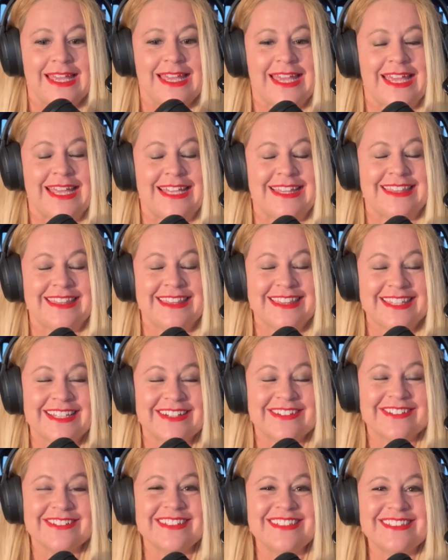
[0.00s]
it
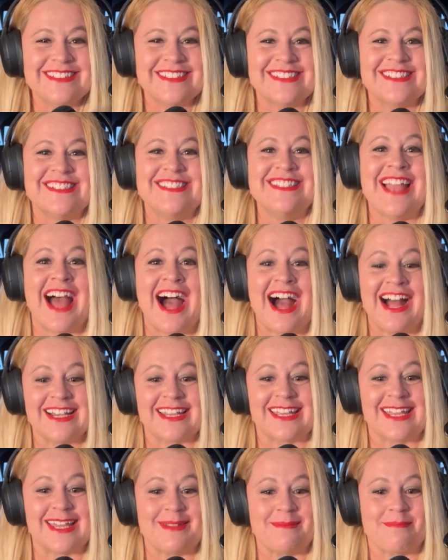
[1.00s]
literally does not
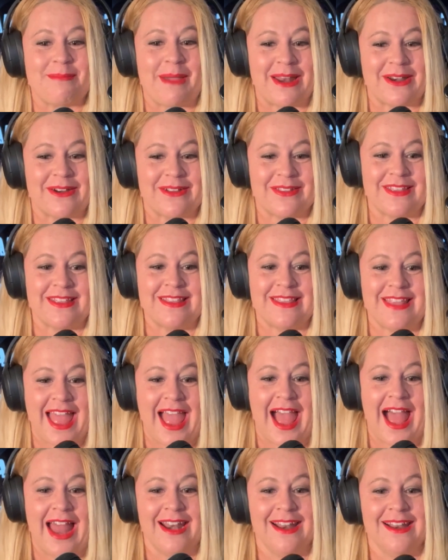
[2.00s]
get better than that.